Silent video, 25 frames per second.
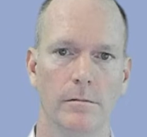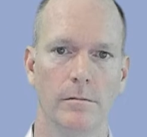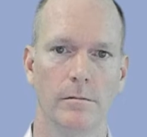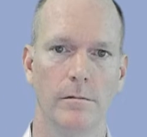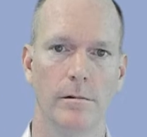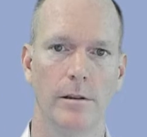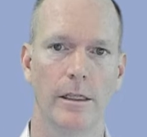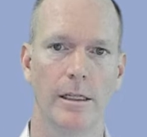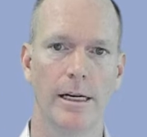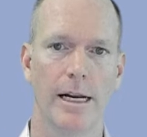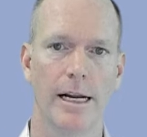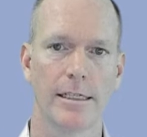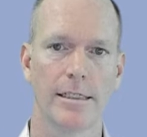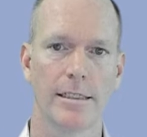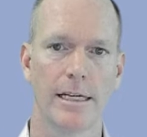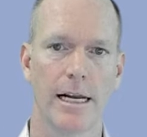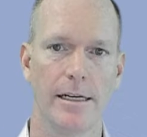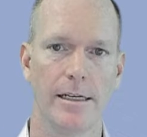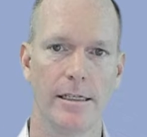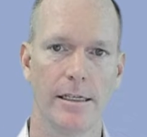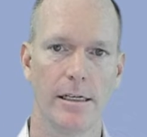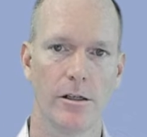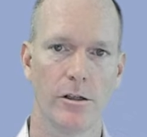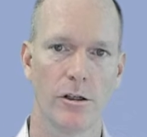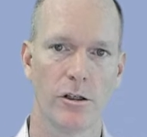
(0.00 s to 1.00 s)
The next
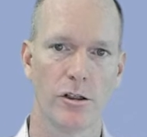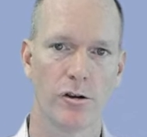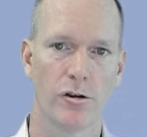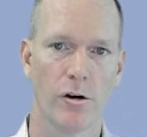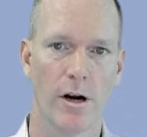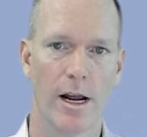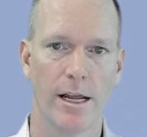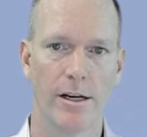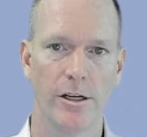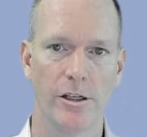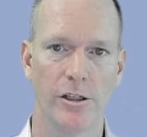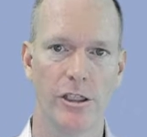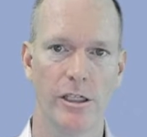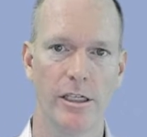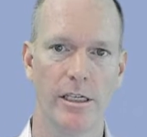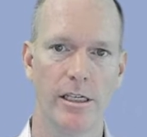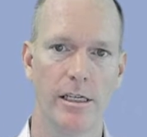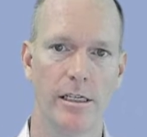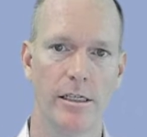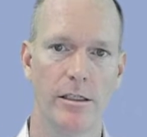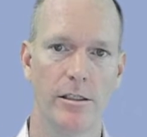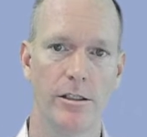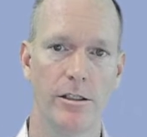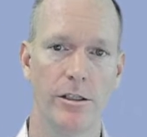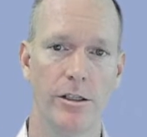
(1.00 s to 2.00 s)
idea or strategy
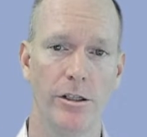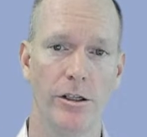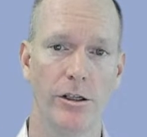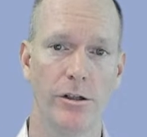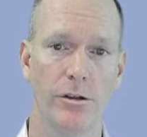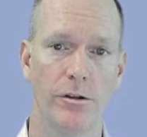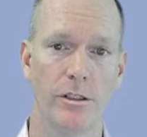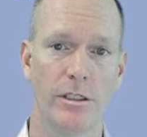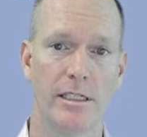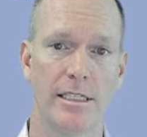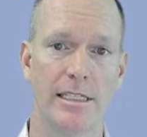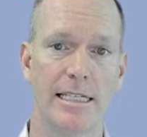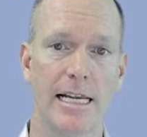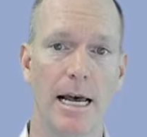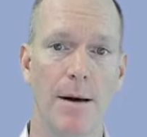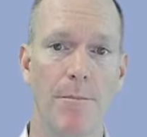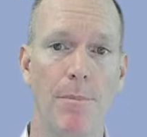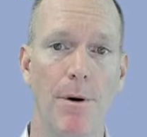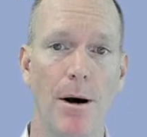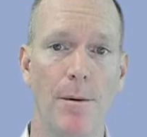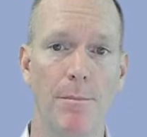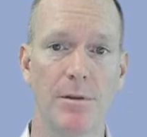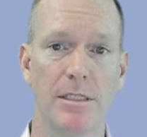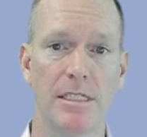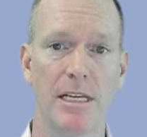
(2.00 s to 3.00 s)
is to use
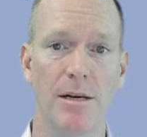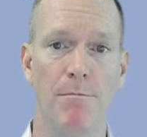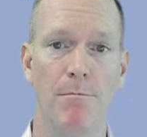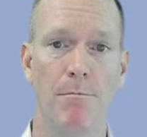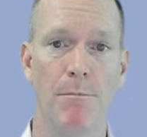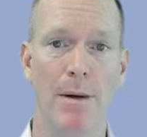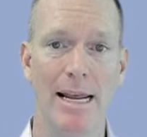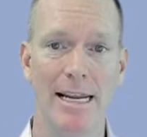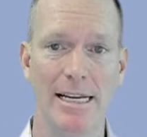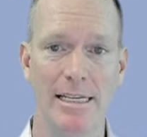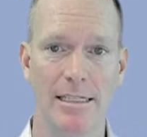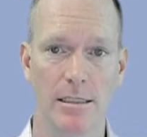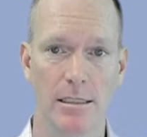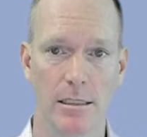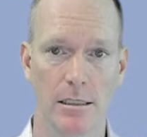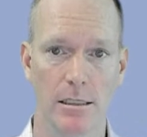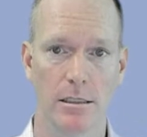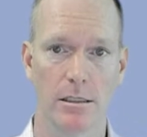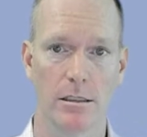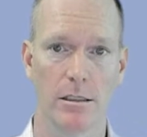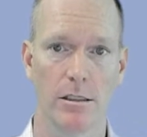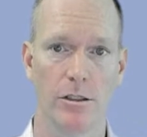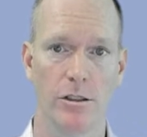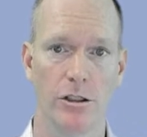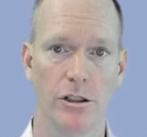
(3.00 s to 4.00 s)
step-ups and
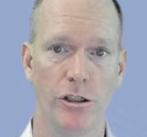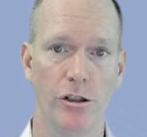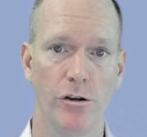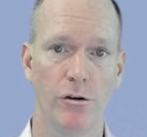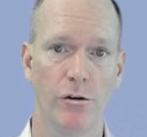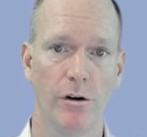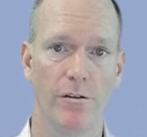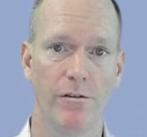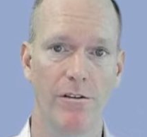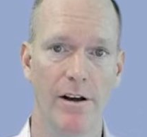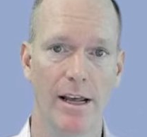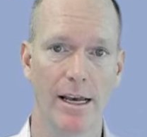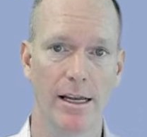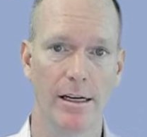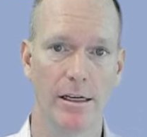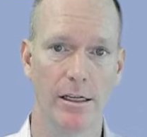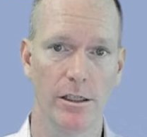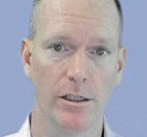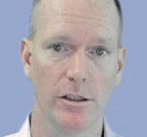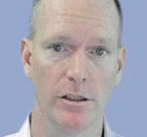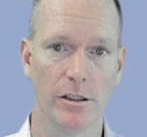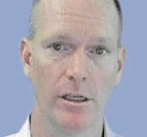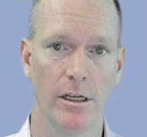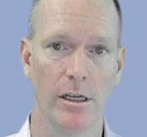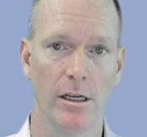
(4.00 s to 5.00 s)
basis to your
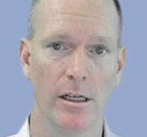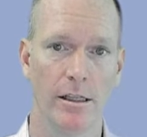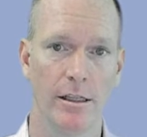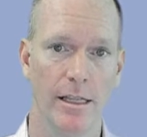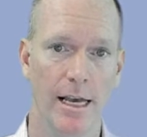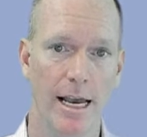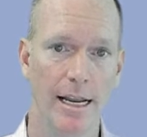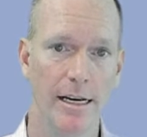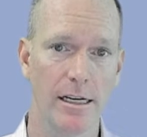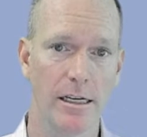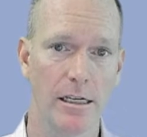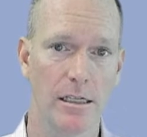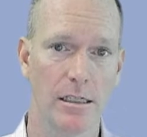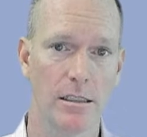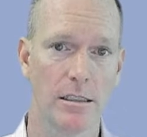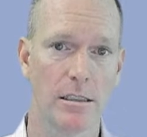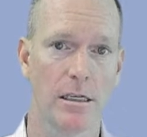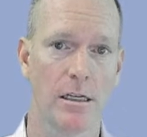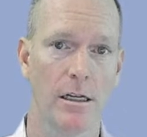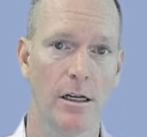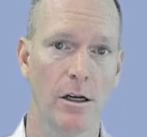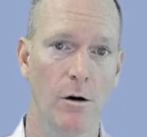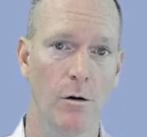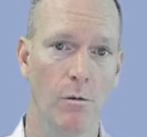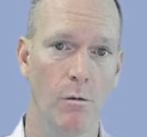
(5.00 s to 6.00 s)
advantage. That is,
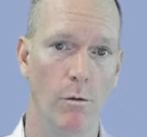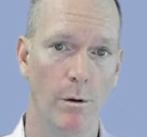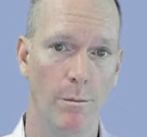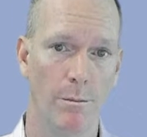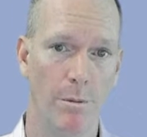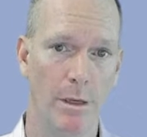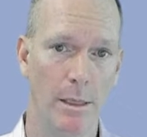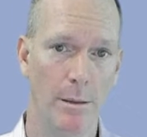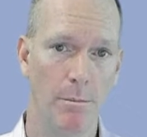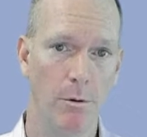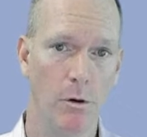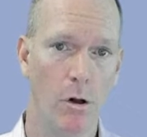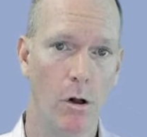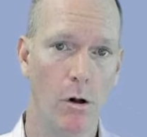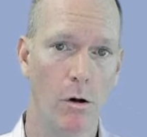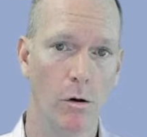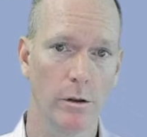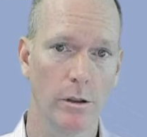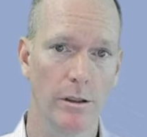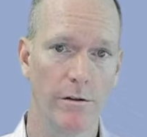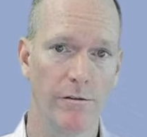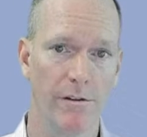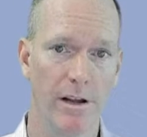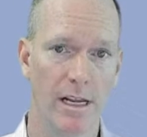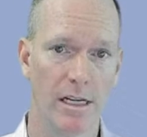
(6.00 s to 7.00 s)
when people
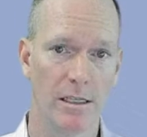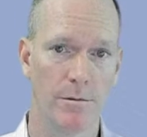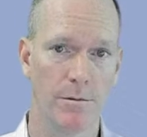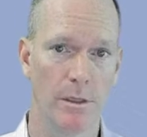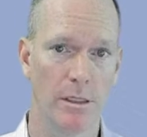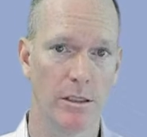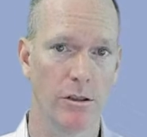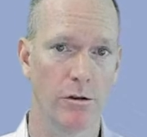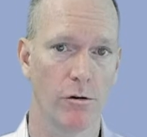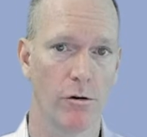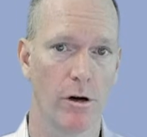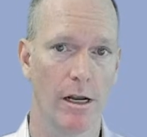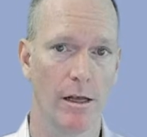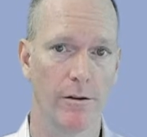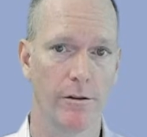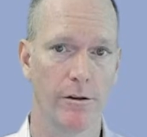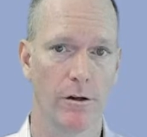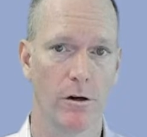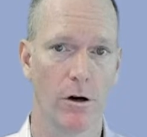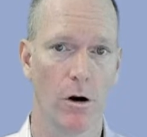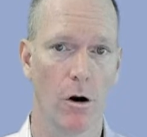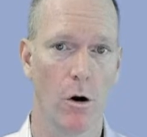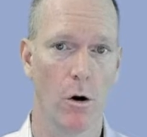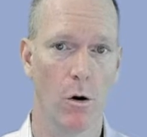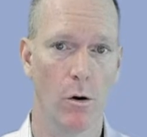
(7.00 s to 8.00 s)
hold investments throughout
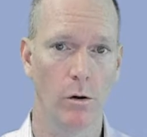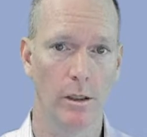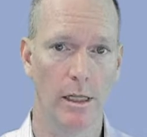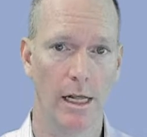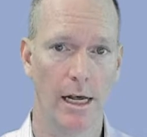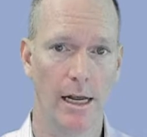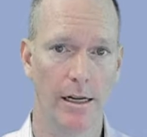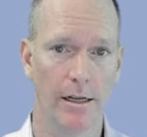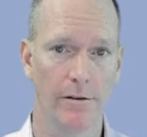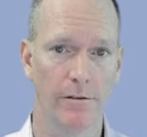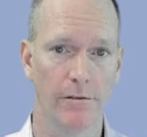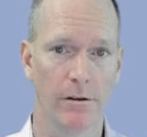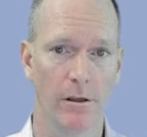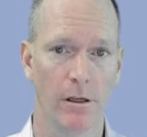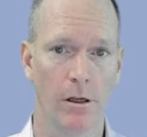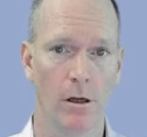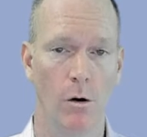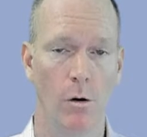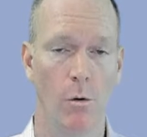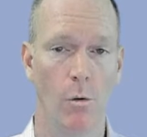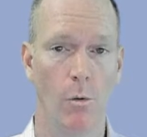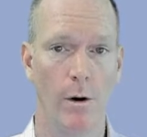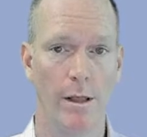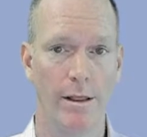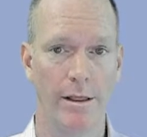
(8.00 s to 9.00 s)
their whole life,
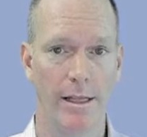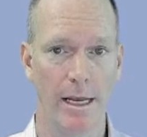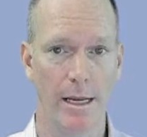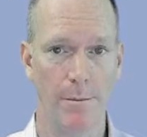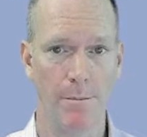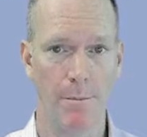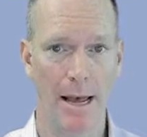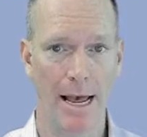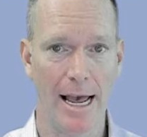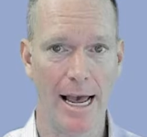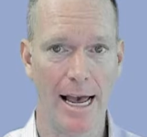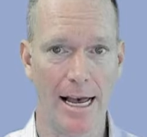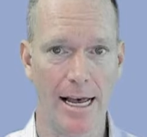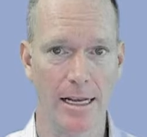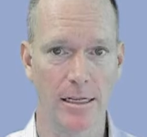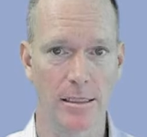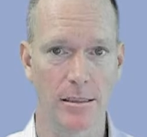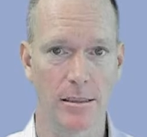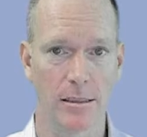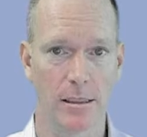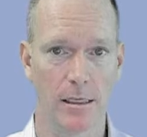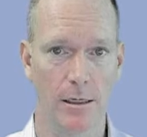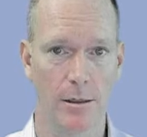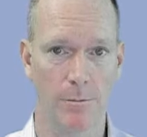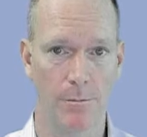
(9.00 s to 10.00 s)
when they
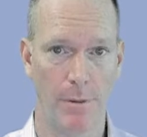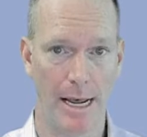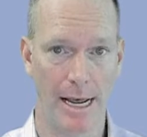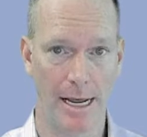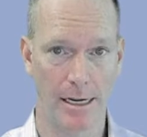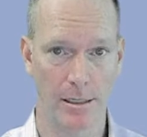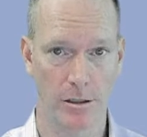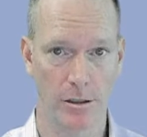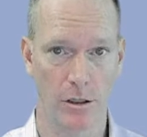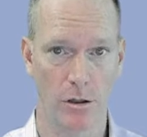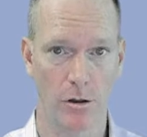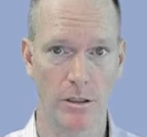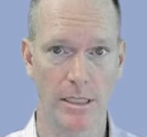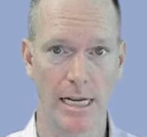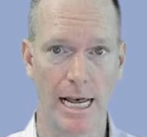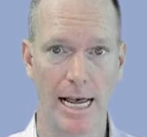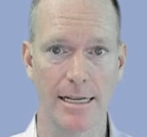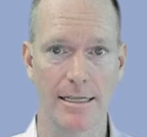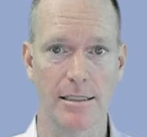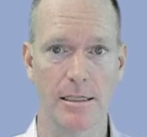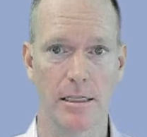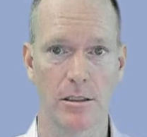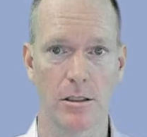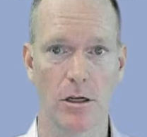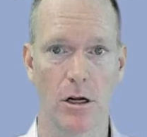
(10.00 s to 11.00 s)
pass those
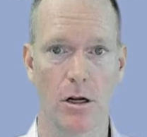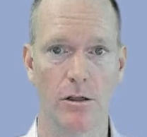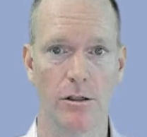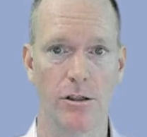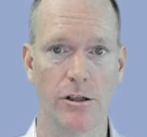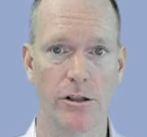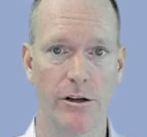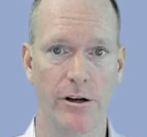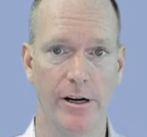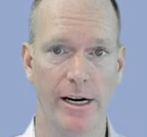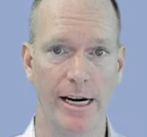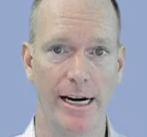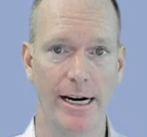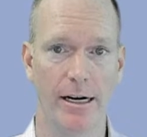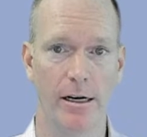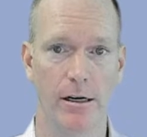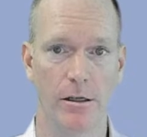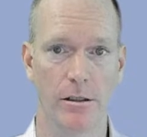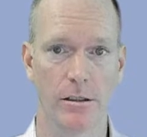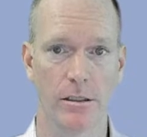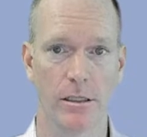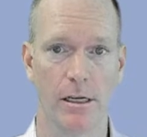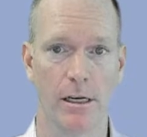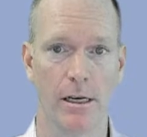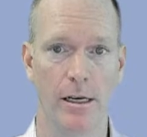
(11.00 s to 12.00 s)
assets on to their
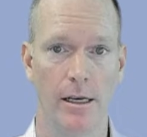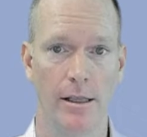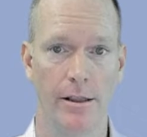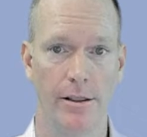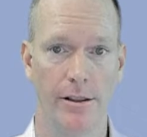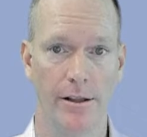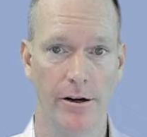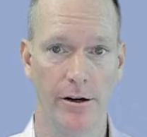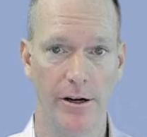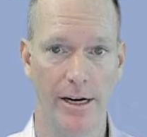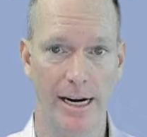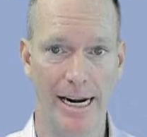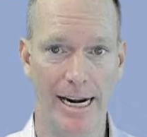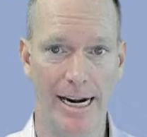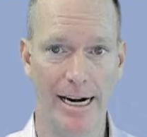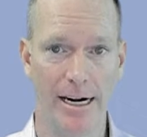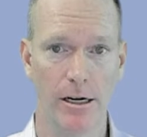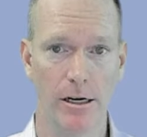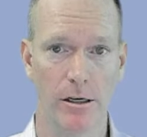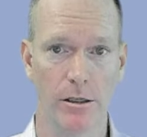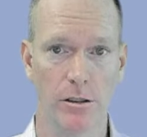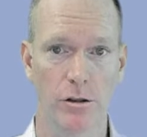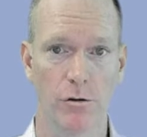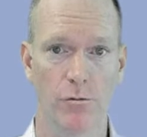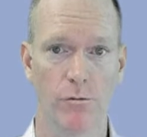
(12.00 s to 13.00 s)

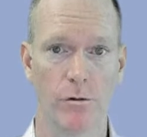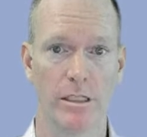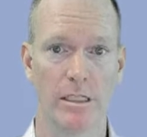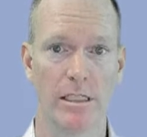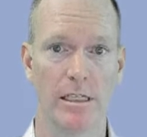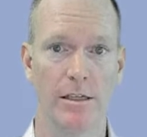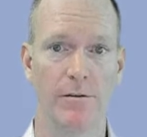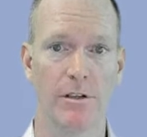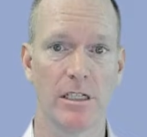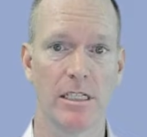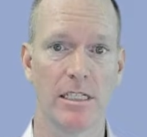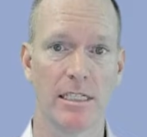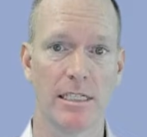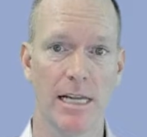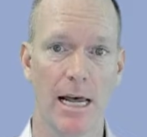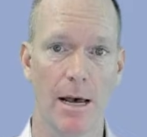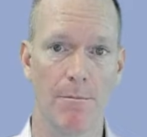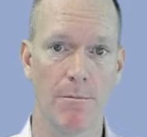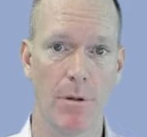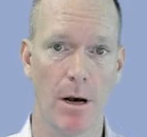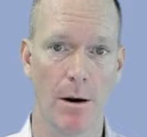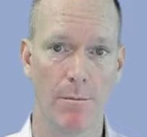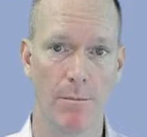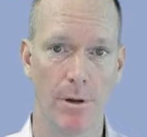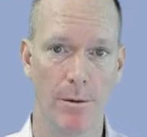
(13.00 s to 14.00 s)
heirs receive a
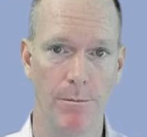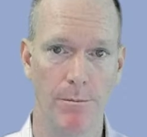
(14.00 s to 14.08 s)
step-up in